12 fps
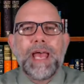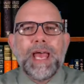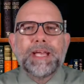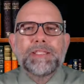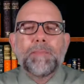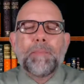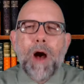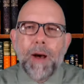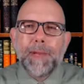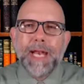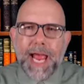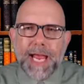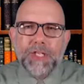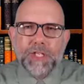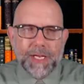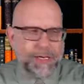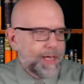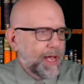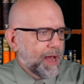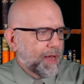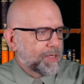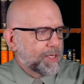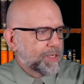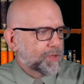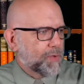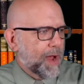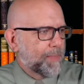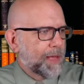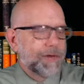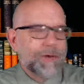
is abomination to describe that.